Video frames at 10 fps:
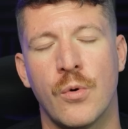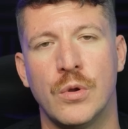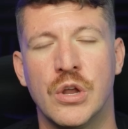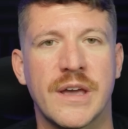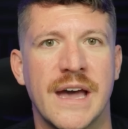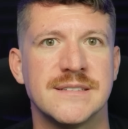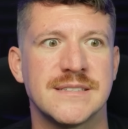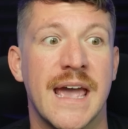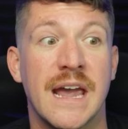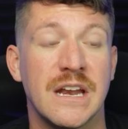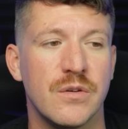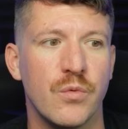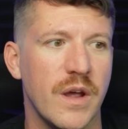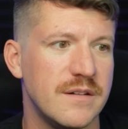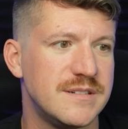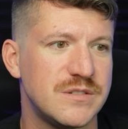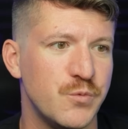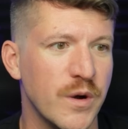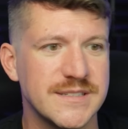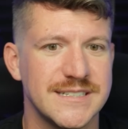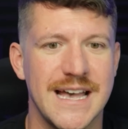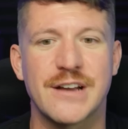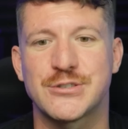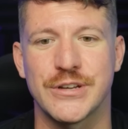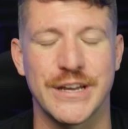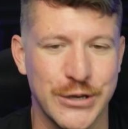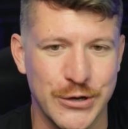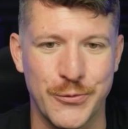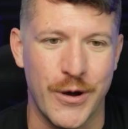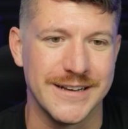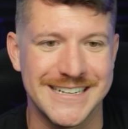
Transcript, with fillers: look at and see, hey, was this actually a good one?